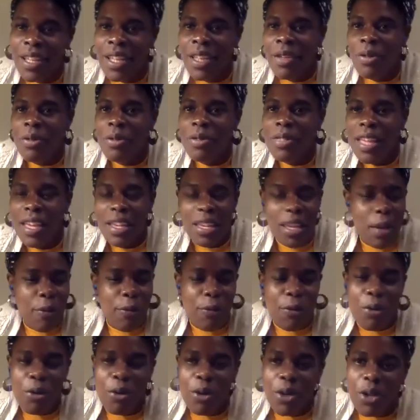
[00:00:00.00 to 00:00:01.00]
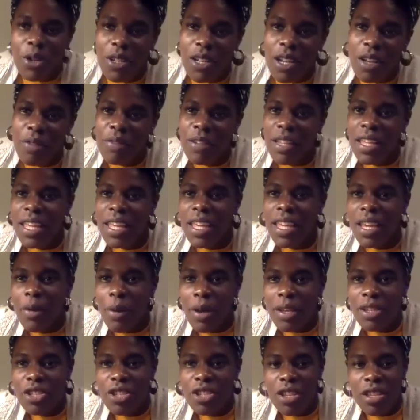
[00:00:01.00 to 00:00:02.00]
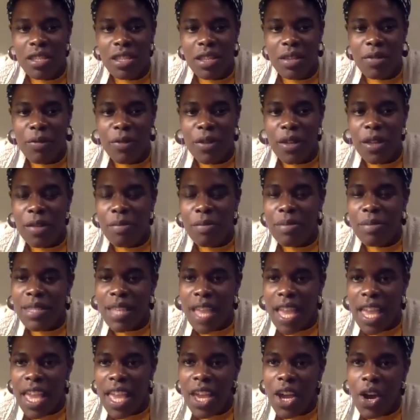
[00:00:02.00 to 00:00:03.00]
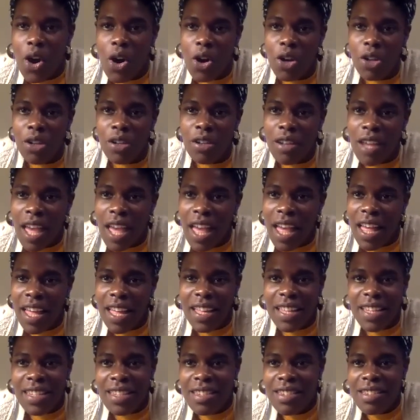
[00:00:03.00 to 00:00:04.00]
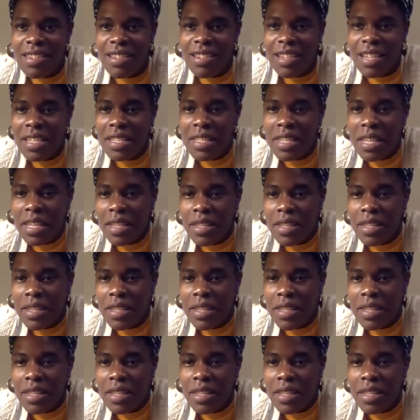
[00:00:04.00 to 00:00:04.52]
Well, thank you for all your lovely questions and for staying on and listening